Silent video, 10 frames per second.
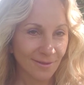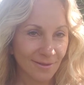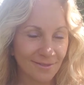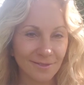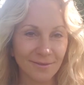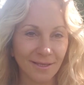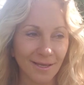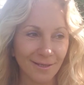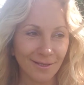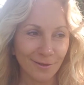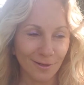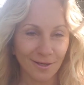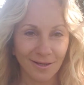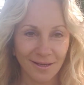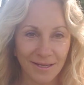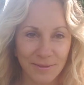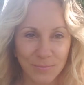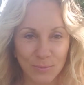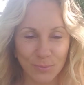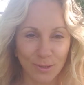until they get here.
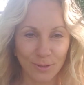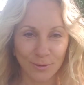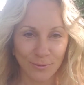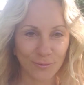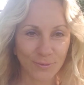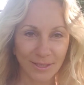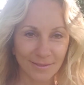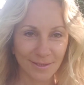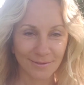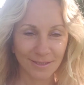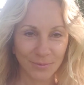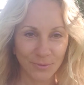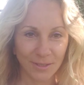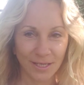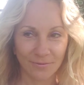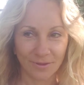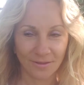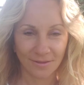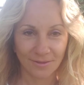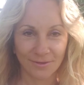People on earth, you can't talk to anyone in heaven
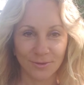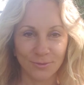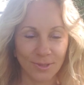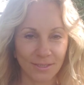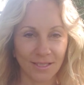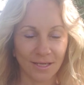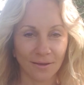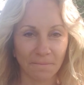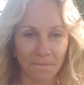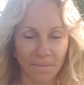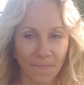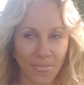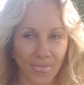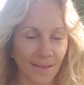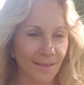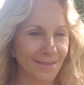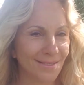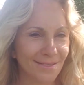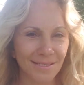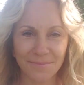until you get there. It
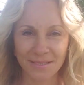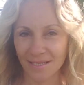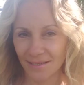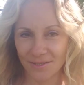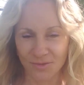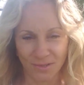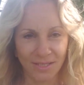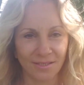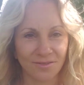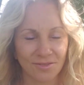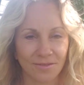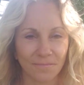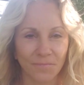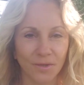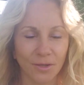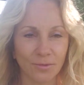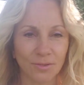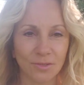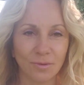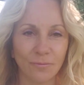just seems kind of strange, you know?
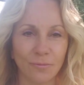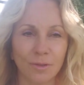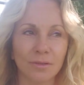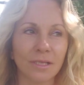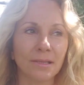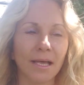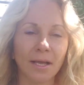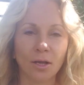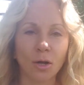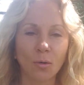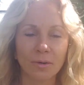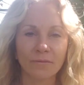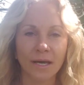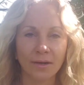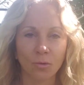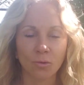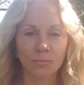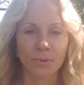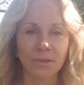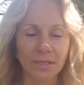So I've really let go of that
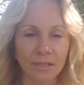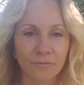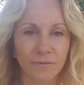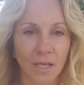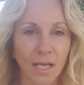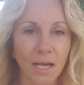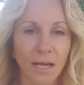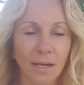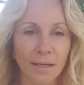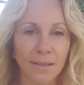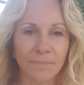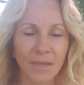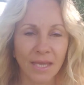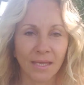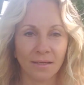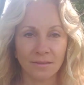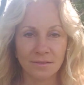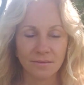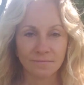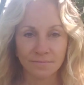old belief. Um, and